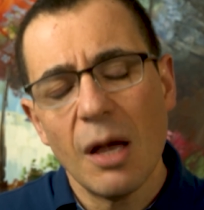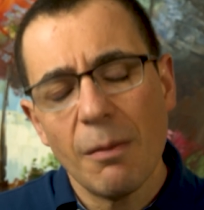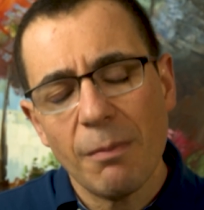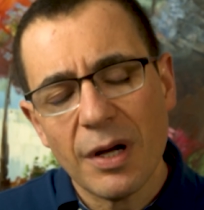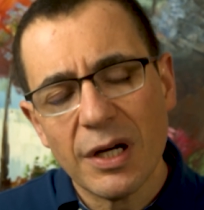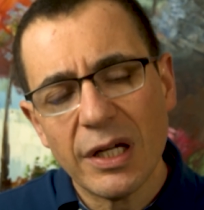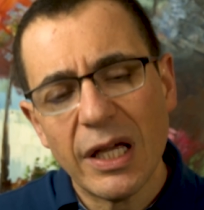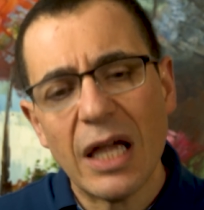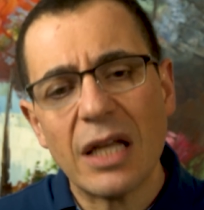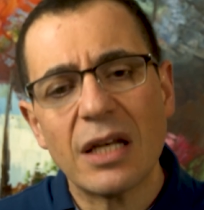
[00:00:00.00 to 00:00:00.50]

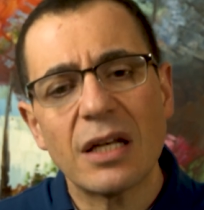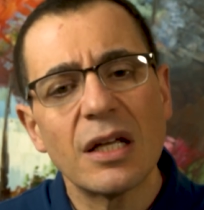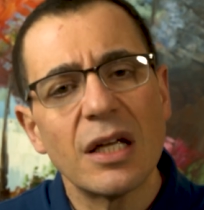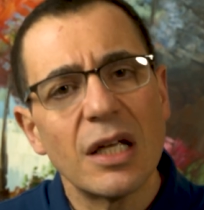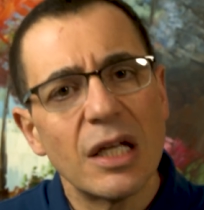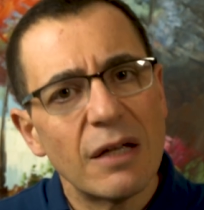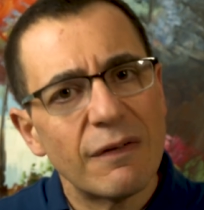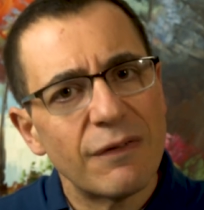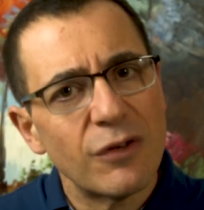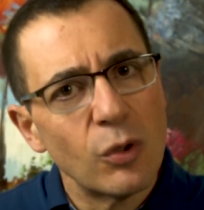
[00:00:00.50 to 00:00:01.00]
But again,
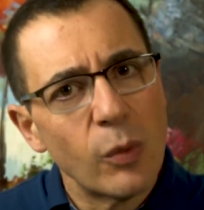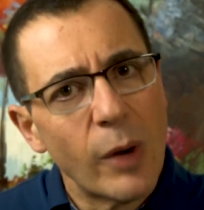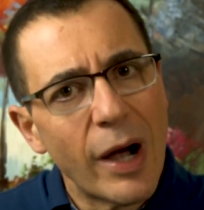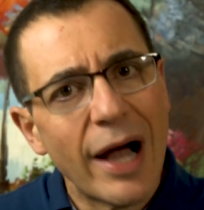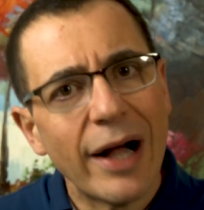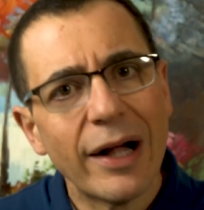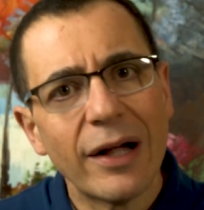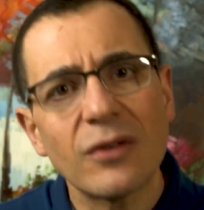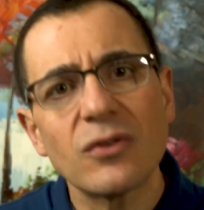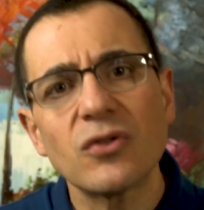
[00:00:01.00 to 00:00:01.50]
if you
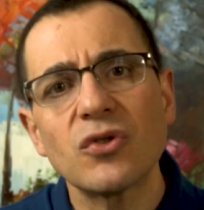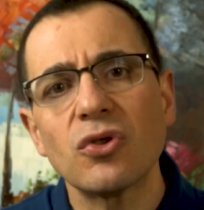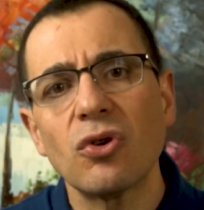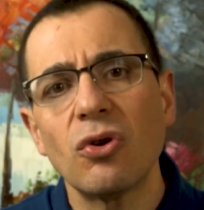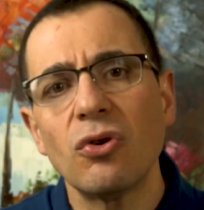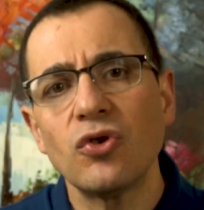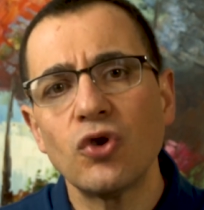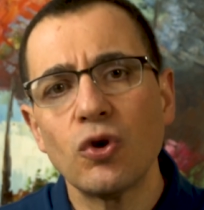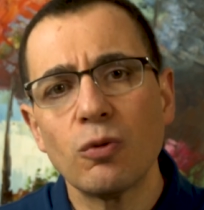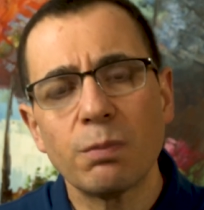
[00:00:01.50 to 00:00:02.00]
are
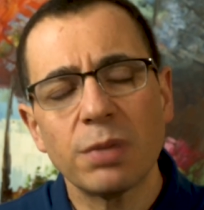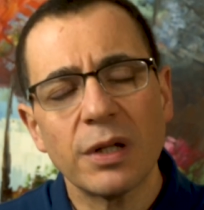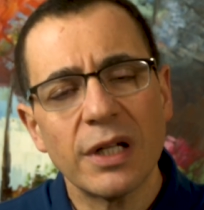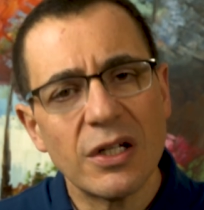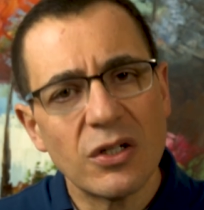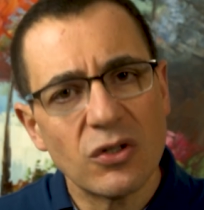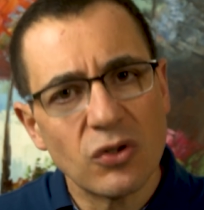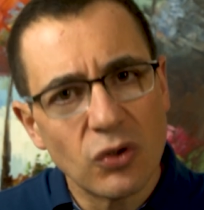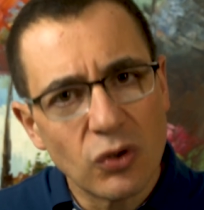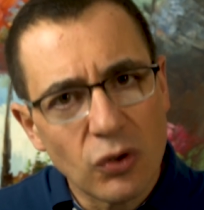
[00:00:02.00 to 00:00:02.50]
concerned, you
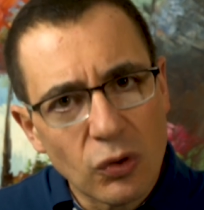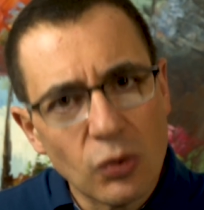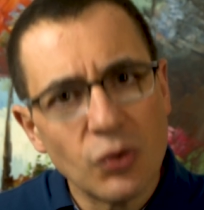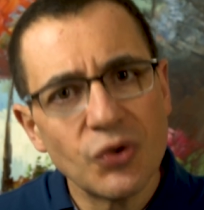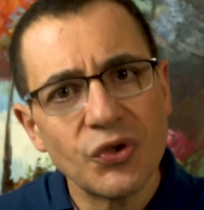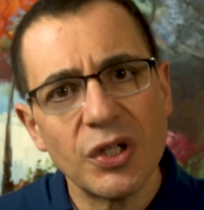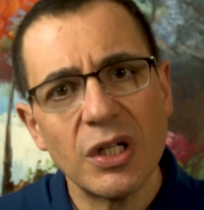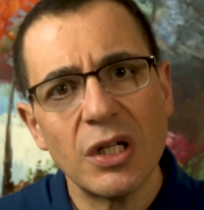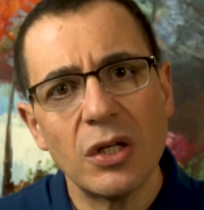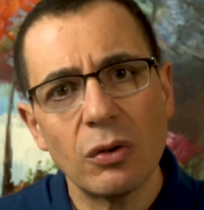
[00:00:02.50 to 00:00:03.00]
please do
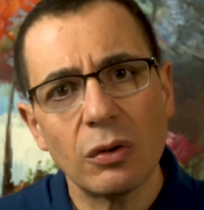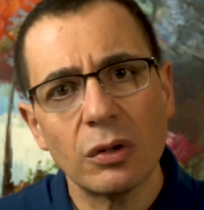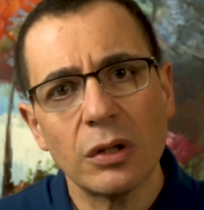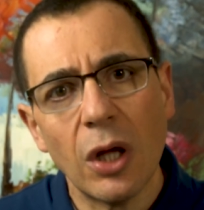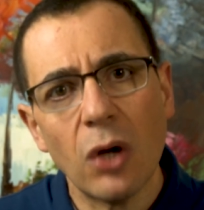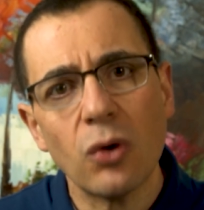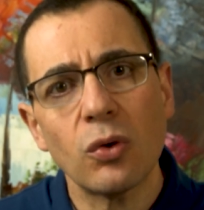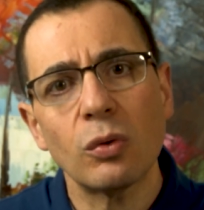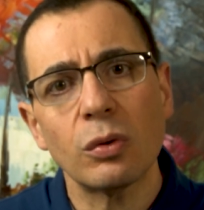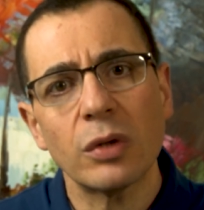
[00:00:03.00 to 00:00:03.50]
see your
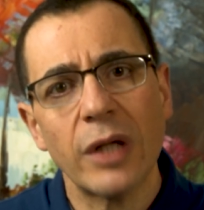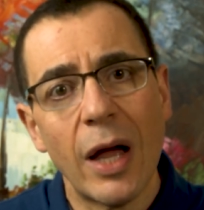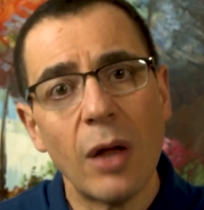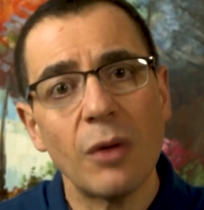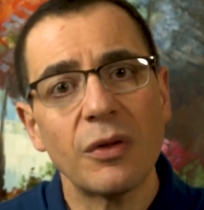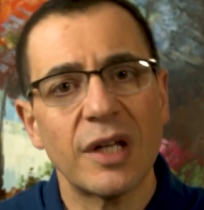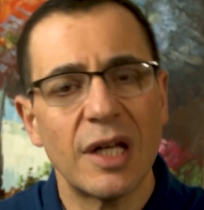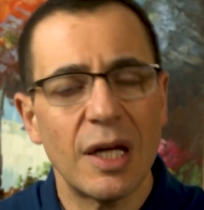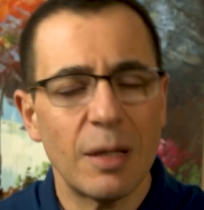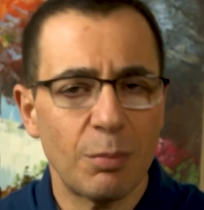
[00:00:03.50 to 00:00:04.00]
local
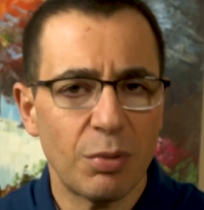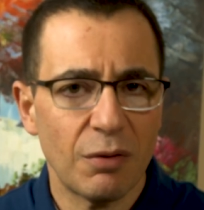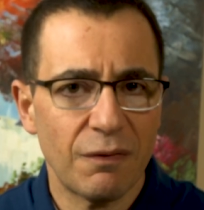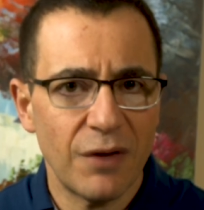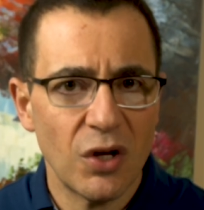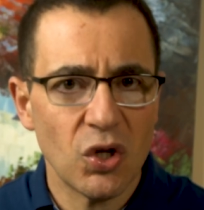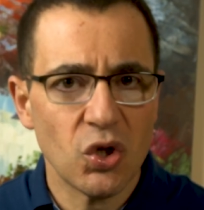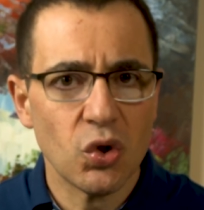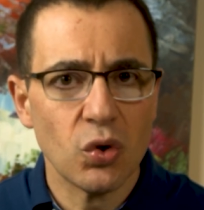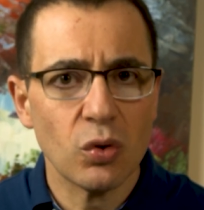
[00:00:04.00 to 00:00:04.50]
healthcare
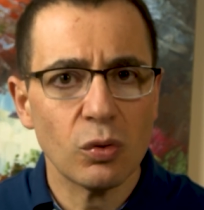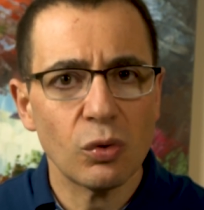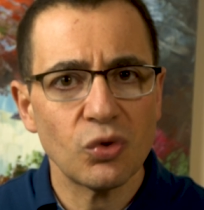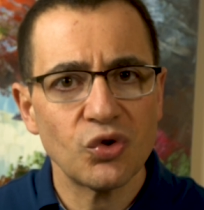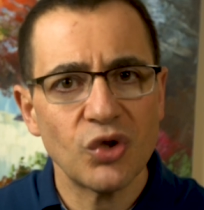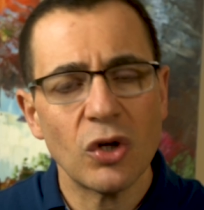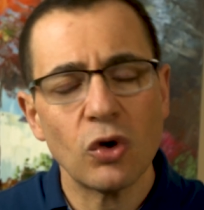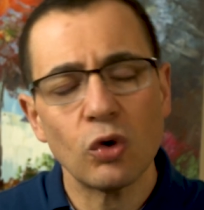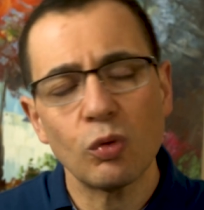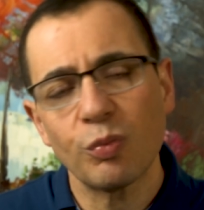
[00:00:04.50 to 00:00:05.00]
professional or
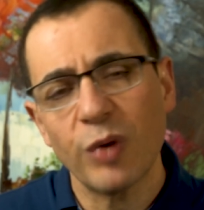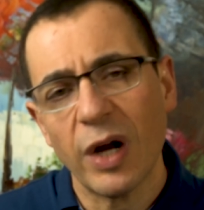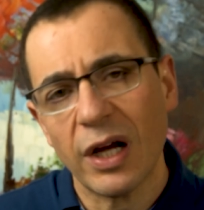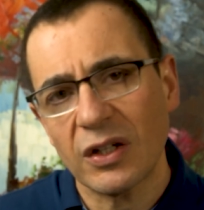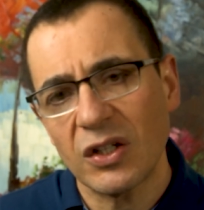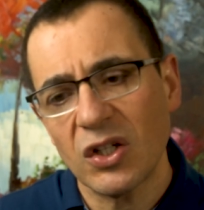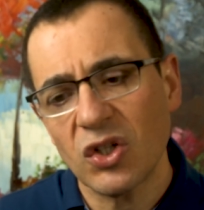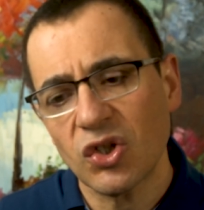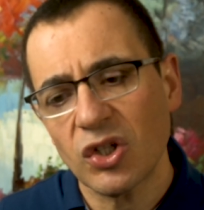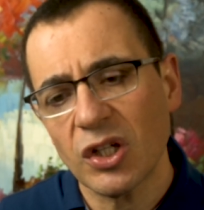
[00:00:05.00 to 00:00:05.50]
general
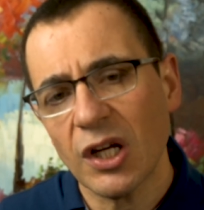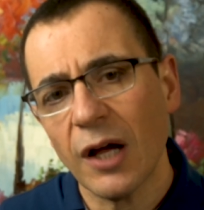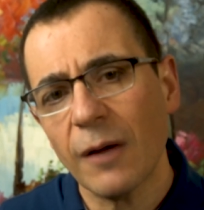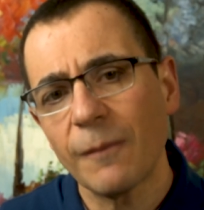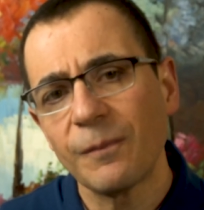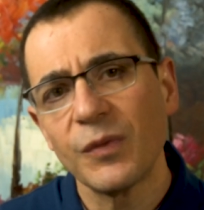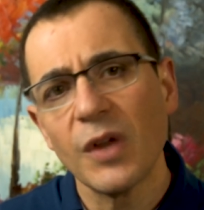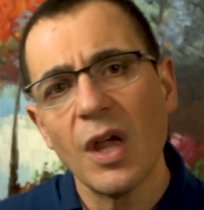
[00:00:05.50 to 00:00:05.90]
practitioner.